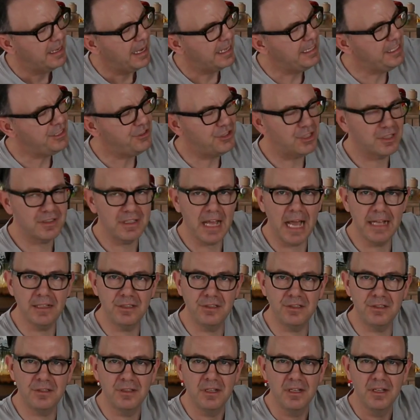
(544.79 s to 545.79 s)
and it just
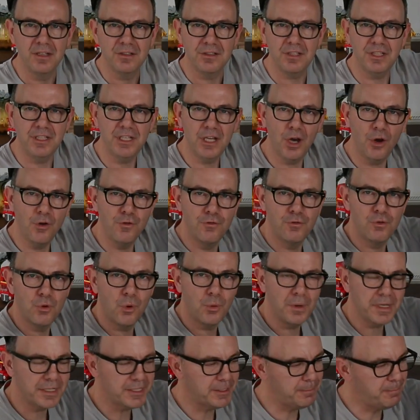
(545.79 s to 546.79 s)
adds to the
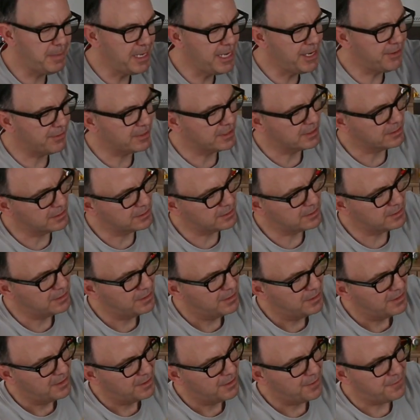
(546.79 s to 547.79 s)
overall
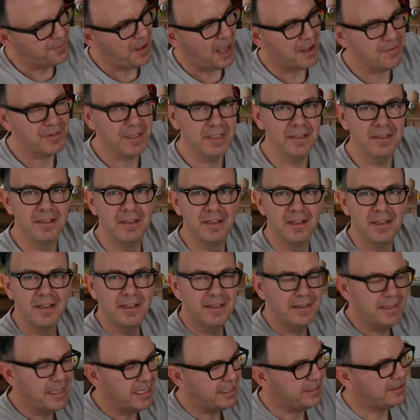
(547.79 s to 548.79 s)
experience of having
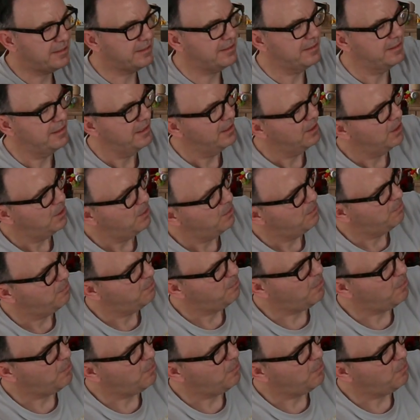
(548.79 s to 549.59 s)
this,